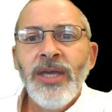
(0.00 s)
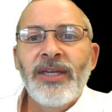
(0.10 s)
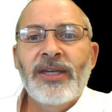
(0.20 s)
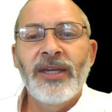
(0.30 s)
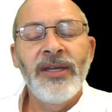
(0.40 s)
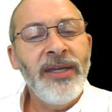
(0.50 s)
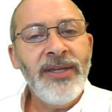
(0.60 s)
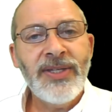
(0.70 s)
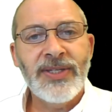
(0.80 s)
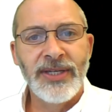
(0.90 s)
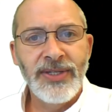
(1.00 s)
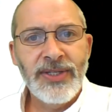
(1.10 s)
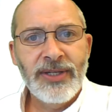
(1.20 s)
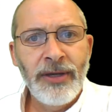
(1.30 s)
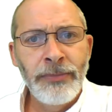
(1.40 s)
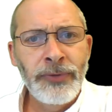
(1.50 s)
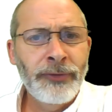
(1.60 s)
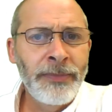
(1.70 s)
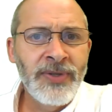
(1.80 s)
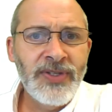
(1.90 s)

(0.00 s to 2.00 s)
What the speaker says: Kinesis comes from the